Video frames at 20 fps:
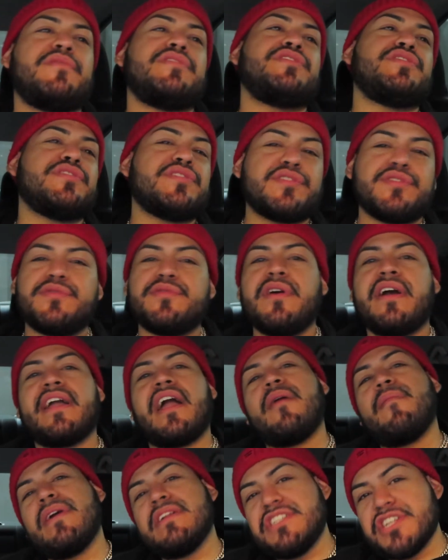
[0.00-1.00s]
went to school, I
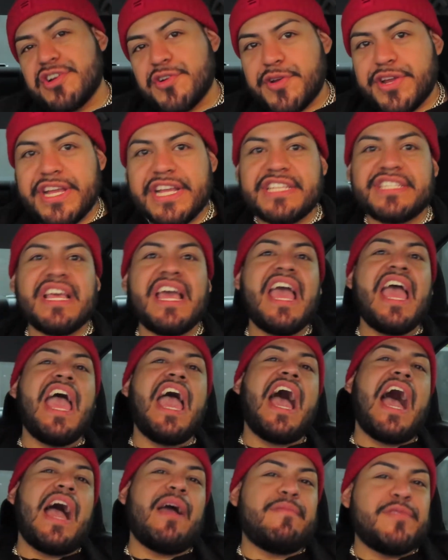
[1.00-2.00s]
got my degrees,
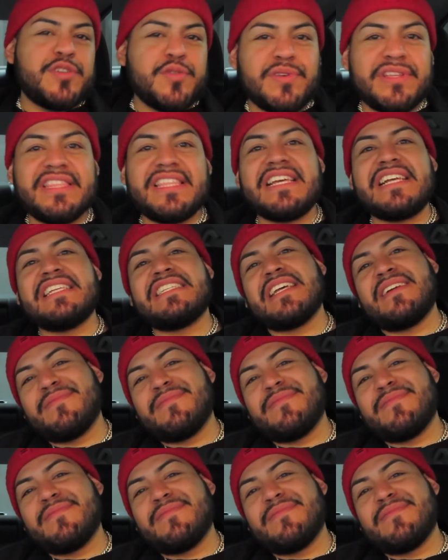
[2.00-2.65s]
I'm doing this,